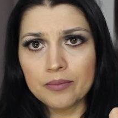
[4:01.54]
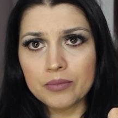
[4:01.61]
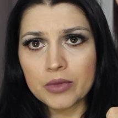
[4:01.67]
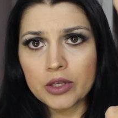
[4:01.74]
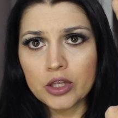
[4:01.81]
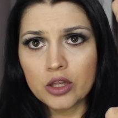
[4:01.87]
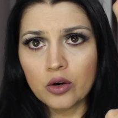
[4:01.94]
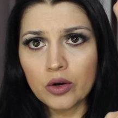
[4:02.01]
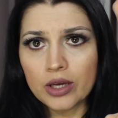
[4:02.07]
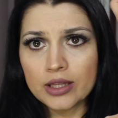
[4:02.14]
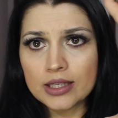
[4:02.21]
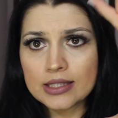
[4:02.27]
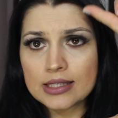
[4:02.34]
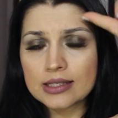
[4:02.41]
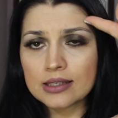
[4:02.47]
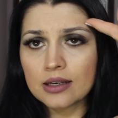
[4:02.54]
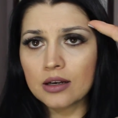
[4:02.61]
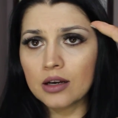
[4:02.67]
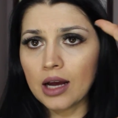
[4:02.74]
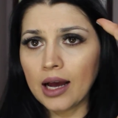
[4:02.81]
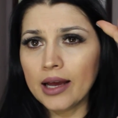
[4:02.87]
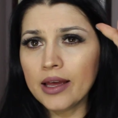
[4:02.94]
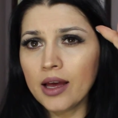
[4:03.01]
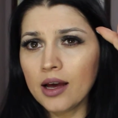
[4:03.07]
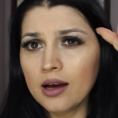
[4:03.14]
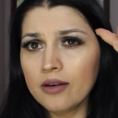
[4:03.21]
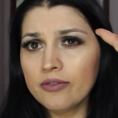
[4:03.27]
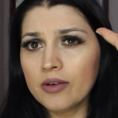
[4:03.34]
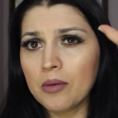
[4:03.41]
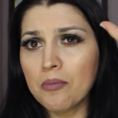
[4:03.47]
you know, and it's, I
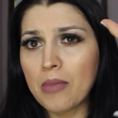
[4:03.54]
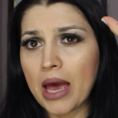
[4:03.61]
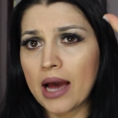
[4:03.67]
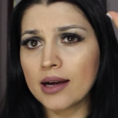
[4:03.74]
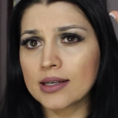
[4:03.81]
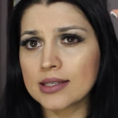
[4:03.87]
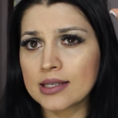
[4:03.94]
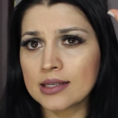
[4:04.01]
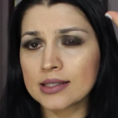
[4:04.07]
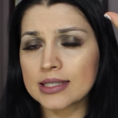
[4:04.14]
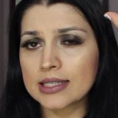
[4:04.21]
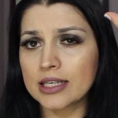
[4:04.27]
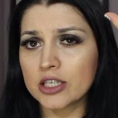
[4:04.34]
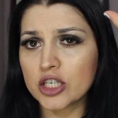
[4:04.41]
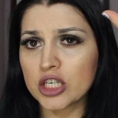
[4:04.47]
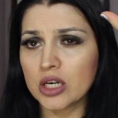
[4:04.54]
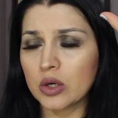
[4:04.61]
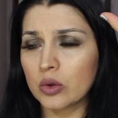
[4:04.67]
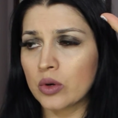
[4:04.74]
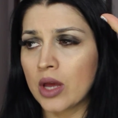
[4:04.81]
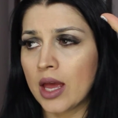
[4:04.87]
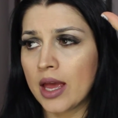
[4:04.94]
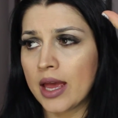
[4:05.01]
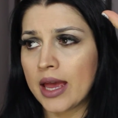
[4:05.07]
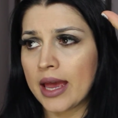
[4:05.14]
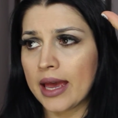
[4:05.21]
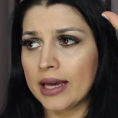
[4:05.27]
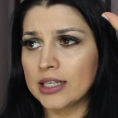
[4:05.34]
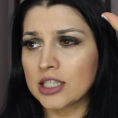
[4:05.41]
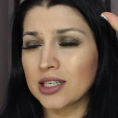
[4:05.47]
have max skin tone
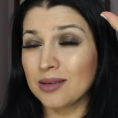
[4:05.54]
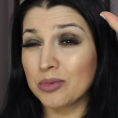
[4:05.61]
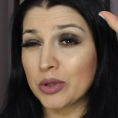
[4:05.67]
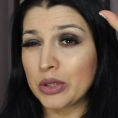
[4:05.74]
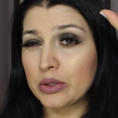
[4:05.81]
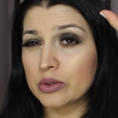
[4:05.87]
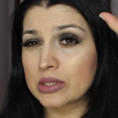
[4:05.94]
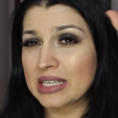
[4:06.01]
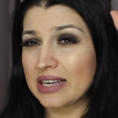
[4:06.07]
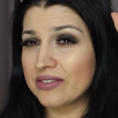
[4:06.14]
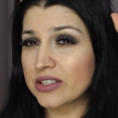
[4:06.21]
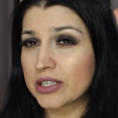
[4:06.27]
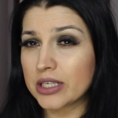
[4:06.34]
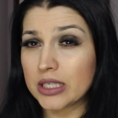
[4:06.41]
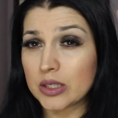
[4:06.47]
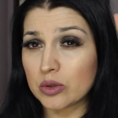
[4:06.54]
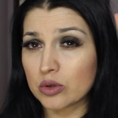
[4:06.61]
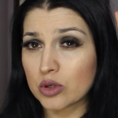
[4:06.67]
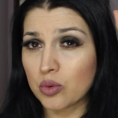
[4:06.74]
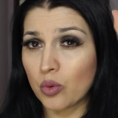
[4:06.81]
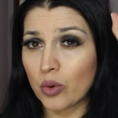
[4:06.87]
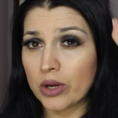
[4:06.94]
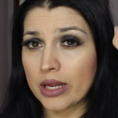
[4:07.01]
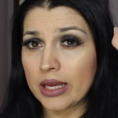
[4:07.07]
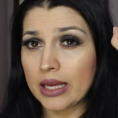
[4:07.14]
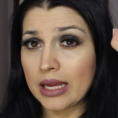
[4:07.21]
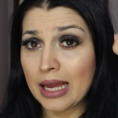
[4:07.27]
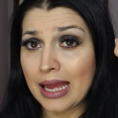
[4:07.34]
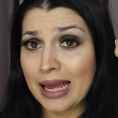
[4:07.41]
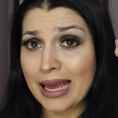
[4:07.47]
NW 17 to
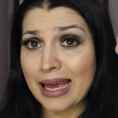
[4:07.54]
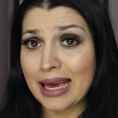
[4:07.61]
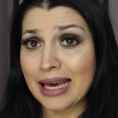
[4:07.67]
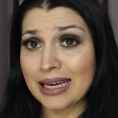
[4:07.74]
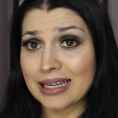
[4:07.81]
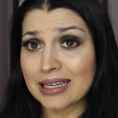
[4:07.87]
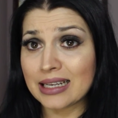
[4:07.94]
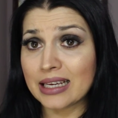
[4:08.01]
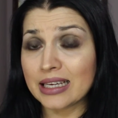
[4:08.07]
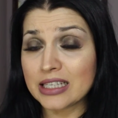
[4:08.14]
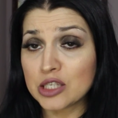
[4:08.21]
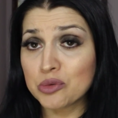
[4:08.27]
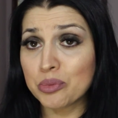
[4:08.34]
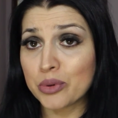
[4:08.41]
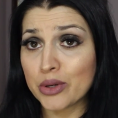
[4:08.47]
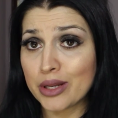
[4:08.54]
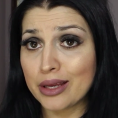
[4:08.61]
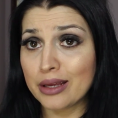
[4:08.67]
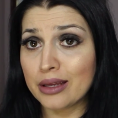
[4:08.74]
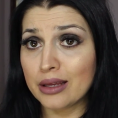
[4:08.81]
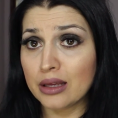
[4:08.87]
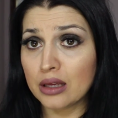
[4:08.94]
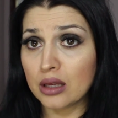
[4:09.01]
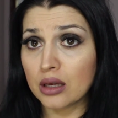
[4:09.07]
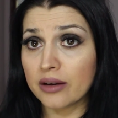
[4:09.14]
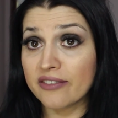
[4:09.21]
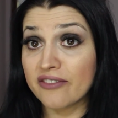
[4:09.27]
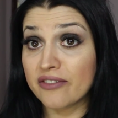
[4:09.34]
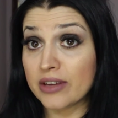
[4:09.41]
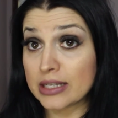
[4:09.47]
20, and it's pretty
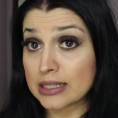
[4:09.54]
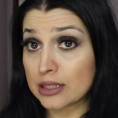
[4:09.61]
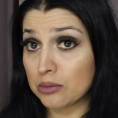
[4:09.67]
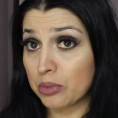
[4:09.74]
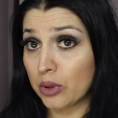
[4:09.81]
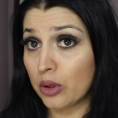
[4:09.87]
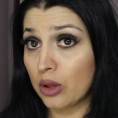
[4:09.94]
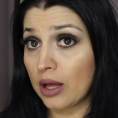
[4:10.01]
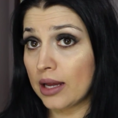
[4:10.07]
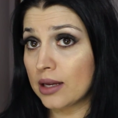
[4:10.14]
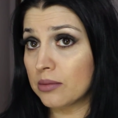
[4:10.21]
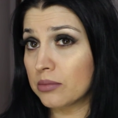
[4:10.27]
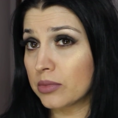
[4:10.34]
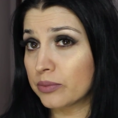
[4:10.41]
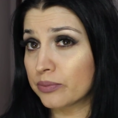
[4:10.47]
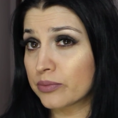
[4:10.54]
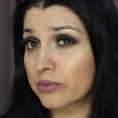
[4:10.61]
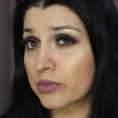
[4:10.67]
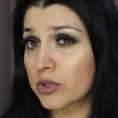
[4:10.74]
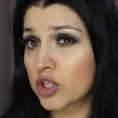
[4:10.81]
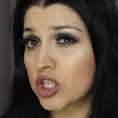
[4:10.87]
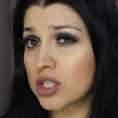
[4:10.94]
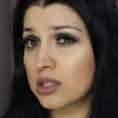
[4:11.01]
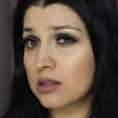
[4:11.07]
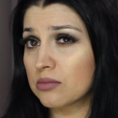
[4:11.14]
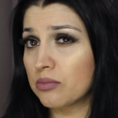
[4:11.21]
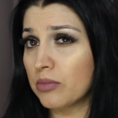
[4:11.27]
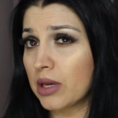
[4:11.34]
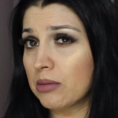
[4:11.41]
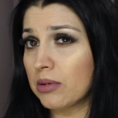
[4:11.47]
visible. I'm just
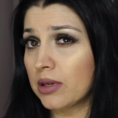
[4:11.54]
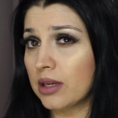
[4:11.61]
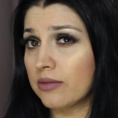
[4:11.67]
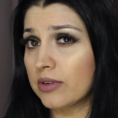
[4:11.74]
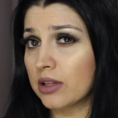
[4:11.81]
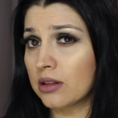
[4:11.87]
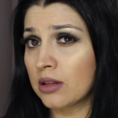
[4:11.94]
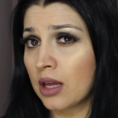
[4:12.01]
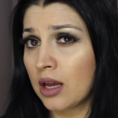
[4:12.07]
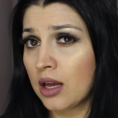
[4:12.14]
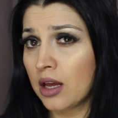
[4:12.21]
maybe even